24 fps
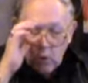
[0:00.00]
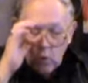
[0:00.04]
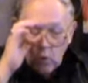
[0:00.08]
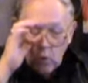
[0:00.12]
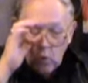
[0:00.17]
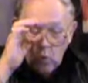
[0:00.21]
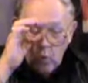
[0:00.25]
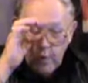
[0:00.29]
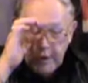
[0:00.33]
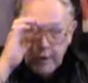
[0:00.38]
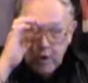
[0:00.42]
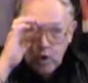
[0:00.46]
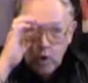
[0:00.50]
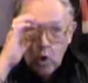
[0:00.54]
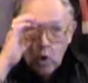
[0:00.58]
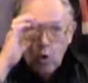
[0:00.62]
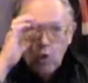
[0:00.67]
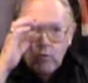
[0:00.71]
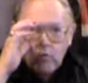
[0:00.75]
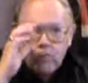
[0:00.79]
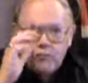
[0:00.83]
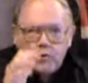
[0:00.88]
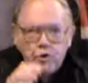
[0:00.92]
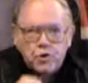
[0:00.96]
we
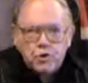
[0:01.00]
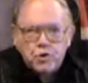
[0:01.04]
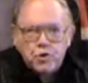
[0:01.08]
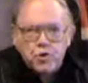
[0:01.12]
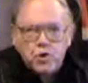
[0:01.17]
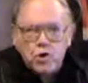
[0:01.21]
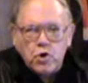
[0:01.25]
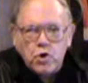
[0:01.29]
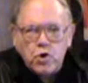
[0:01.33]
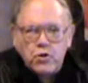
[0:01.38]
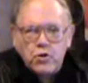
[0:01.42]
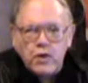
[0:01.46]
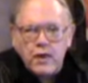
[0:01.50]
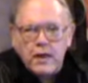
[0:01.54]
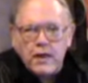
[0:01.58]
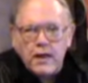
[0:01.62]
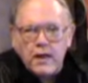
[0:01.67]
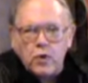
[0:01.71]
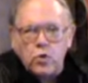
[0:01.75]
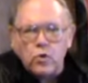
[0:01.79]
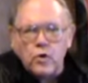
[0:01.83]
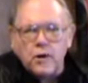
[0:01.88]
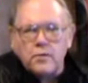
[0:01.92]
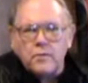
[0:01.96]
know for sure, the
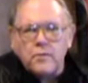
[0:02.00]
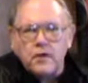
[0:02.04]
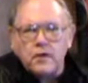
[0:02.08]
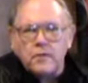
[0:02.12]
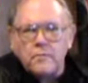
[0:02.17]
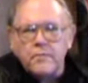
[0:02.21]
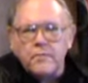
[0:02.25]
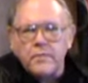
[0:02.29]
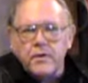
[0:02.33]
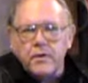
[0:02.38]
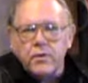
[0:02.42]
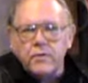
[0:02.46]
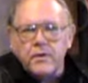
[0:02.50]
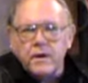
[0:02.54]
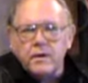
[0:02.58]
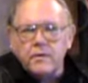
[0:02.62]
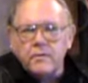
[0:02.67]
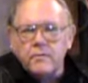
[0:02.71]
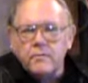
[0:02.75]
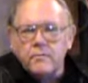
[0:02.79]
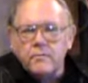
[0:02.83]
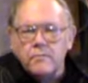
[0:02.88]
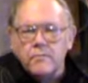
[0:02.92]
Neolithic period,